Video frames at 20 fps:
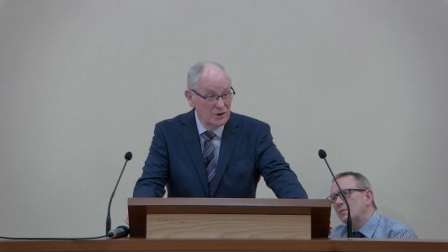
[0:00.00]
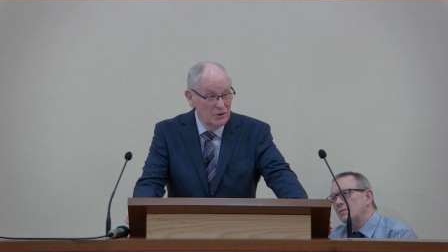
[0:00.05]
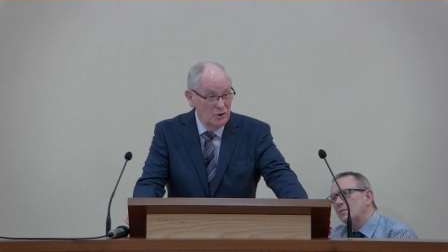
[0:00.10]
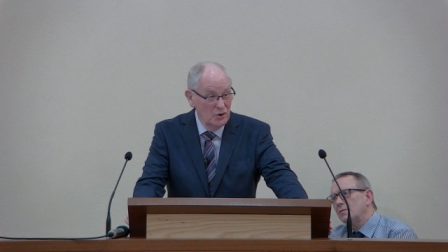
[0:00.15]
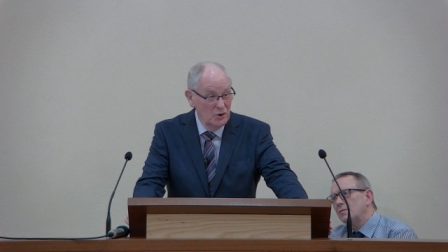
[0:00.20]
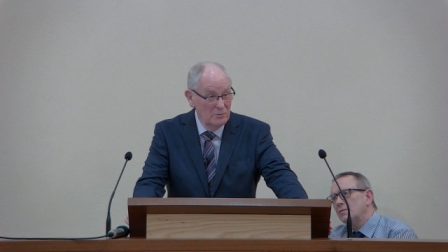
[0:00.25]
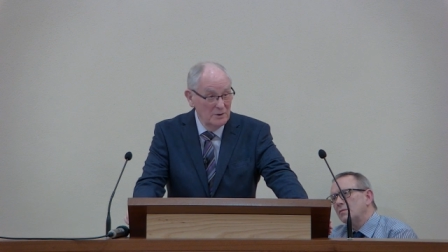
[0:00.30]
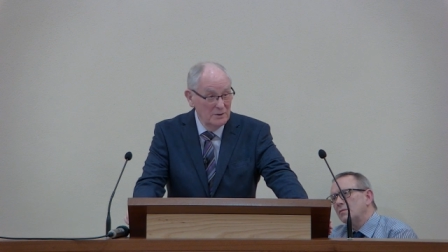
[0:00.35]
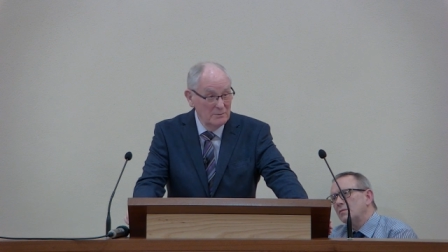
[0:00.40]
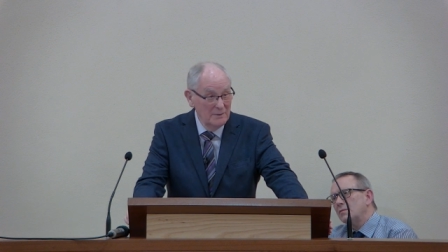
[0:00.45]
and
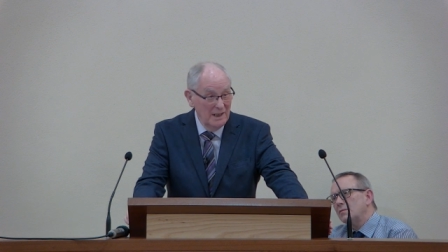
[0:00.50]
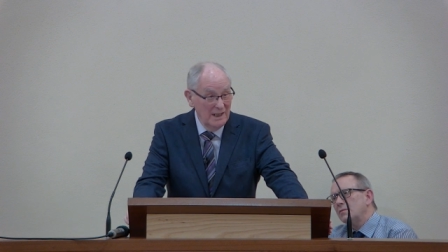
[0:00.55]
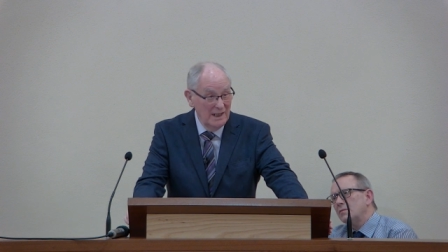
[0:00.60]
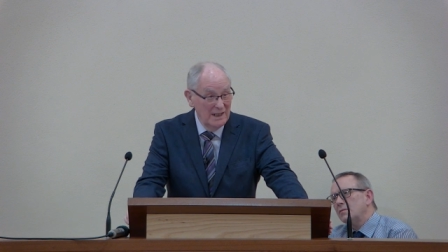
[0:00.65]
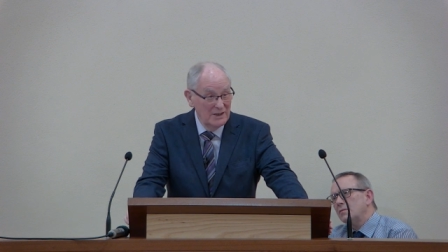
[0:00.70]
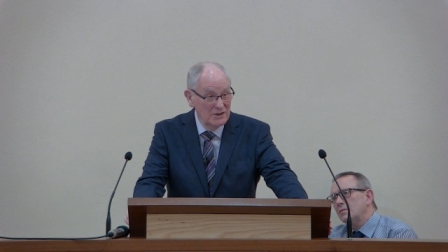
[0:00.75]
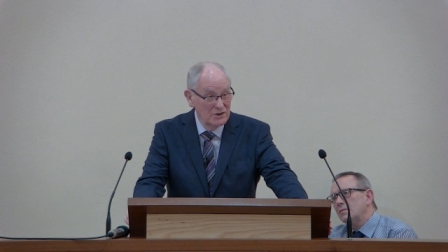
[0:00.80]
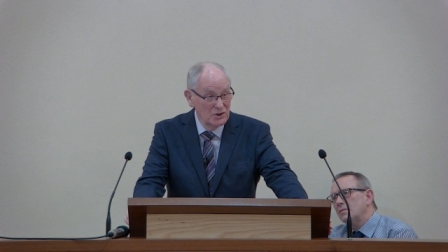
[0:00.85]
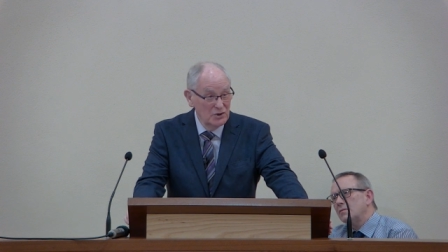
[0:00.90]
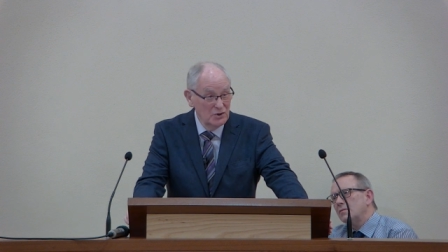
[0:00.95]
human
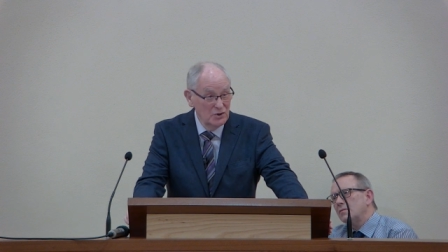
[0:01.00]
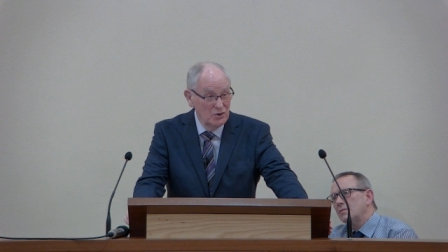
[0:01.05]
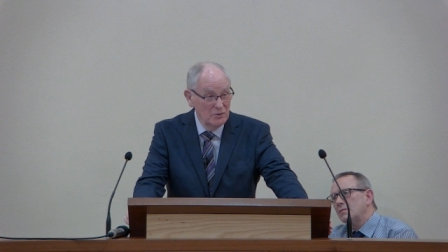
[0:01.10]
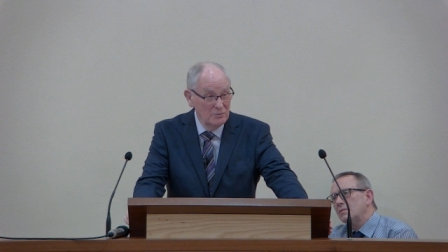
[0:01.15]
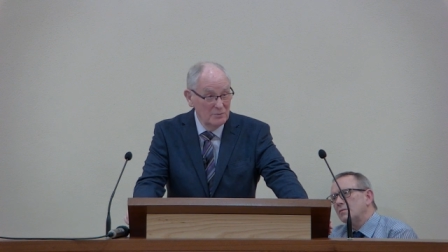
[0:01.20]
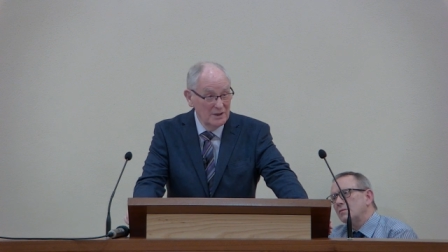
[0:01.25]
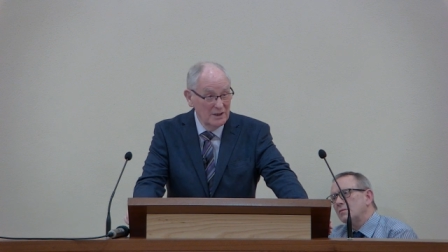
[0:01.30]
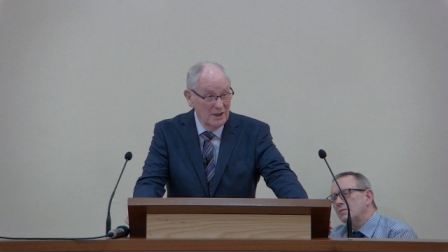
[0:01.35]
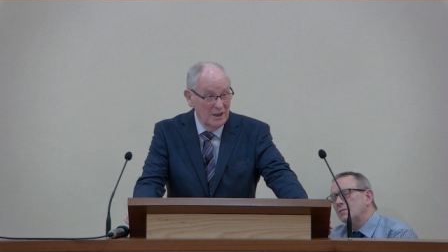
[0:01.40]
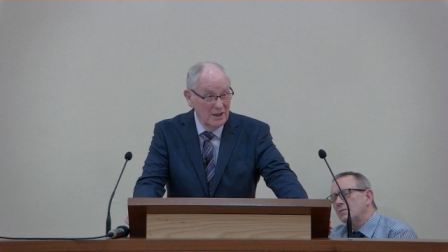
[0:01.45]
minds and
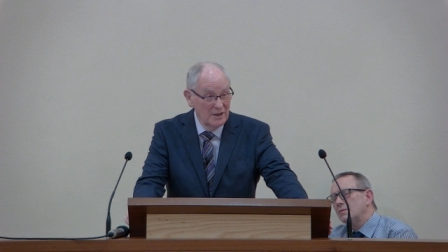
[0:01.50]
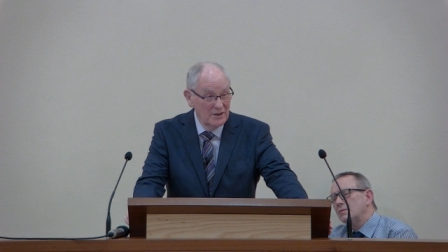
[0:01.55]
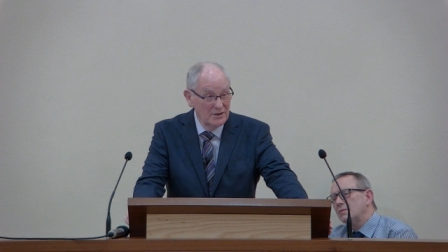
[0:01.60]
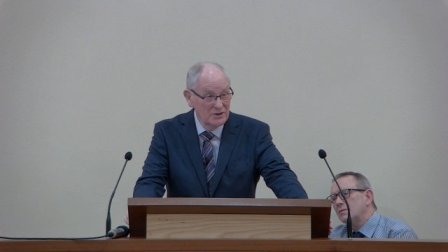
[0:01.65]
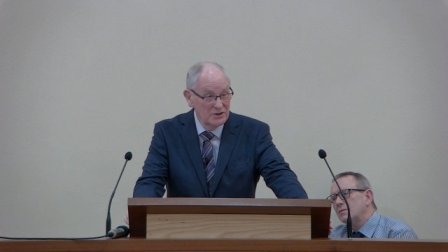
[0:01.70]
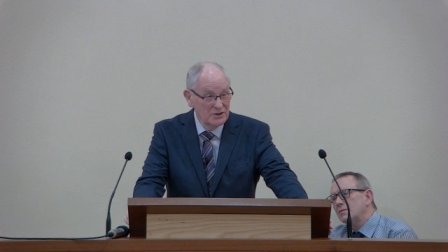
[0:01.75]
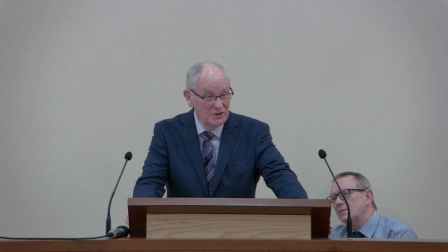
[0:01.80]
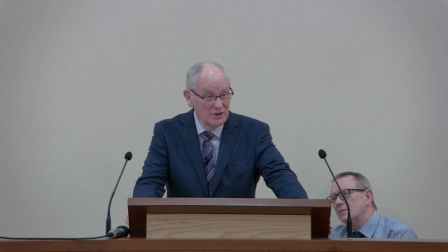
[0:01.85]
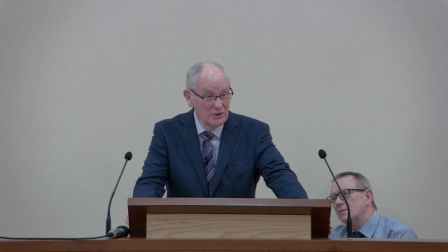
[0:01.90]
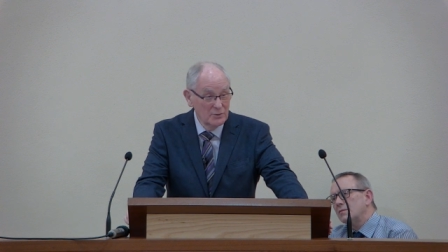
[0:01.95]
human
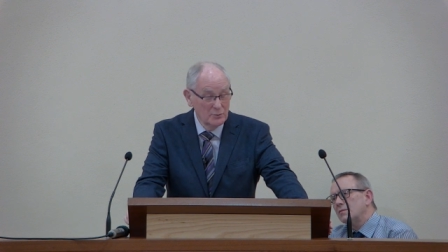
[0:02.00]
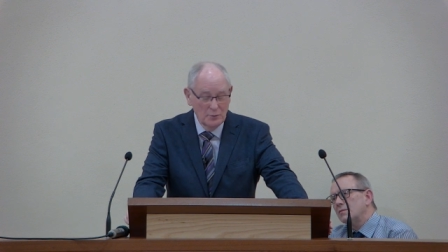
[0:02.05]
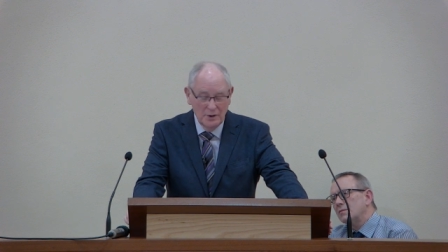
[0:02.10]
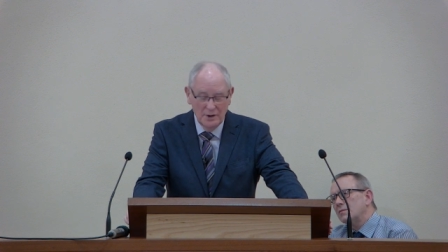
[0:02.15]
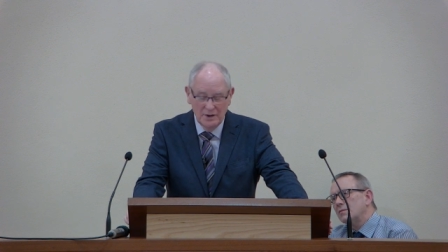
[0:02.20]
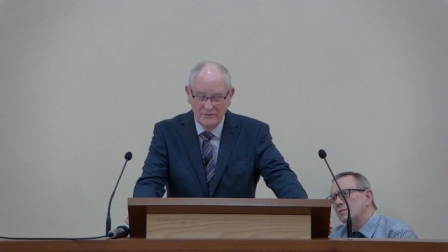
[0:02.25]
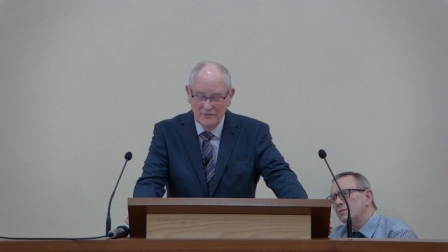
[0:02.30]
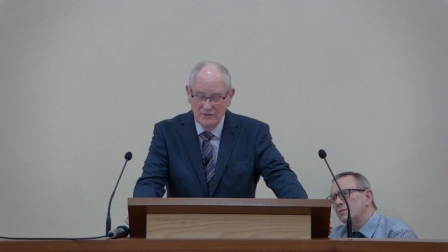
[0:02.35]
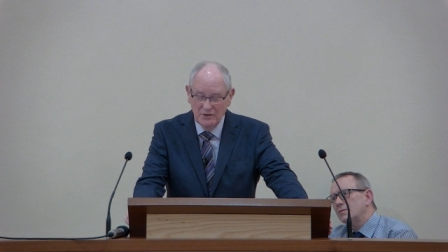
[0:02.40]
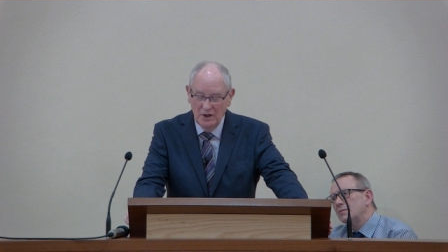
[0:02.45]
hearts to the
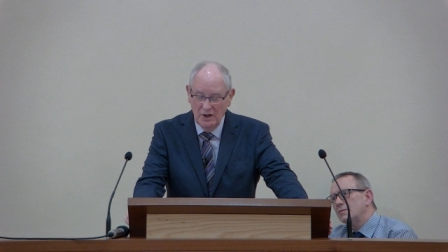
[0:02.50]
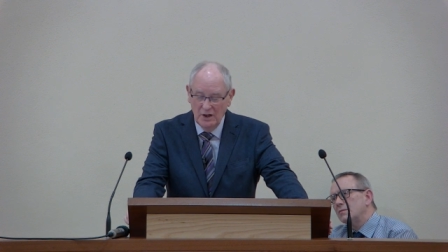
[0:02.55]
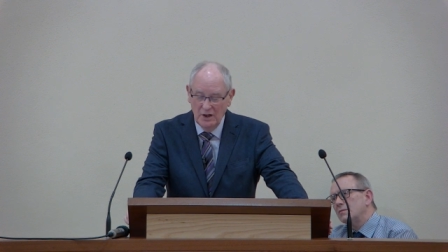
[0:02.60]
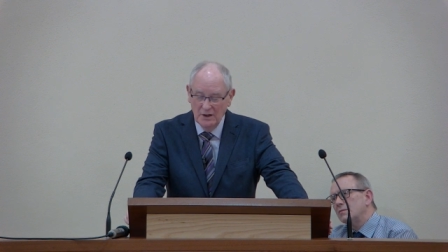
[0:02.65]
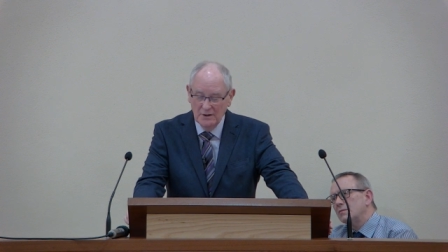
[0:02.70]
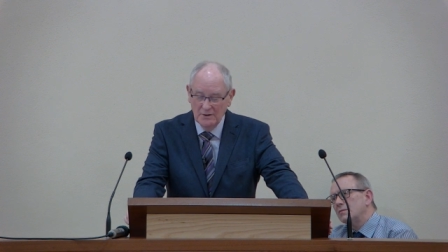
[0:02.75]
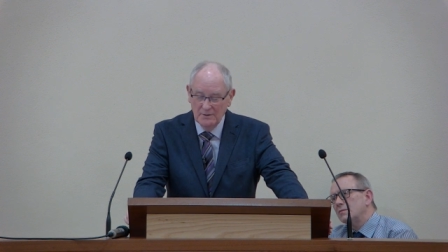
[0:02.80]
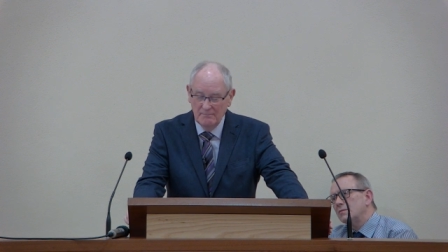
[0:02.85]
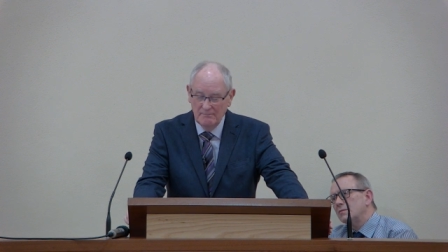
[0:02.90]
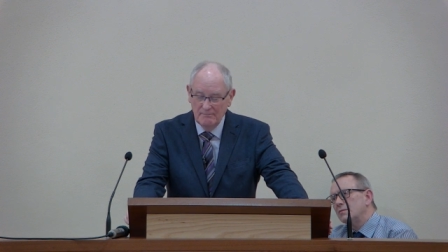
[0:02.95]
Word of
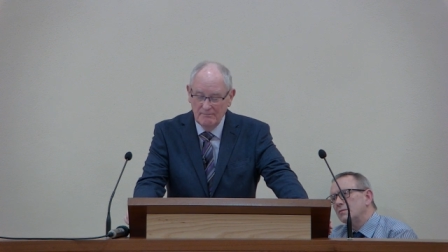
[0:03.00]
God.